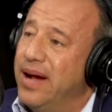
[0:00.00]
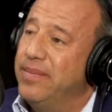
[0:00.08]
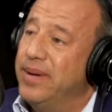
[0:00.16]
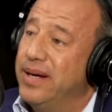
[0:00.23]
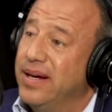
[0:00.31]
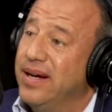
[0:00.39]

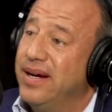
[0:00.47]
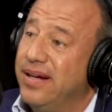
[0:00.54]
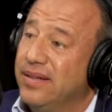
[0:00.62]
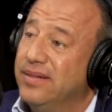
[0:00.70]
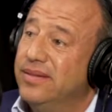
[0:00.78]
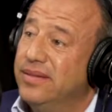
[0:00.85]
happy. Yeah.
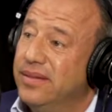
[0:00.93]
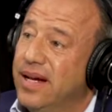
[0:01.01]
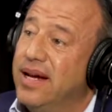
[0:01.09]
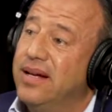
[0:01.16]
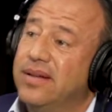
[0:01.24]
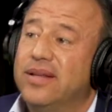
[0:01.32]

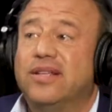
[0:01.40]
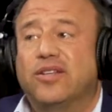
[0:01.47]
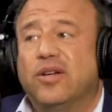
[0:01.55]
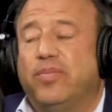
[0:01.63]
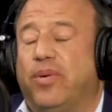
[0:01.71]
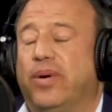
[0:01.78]
Yeah. So that's a
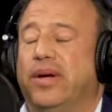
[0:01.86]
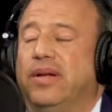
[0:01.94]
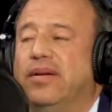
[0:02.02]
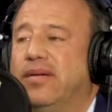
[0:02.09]
so, good point.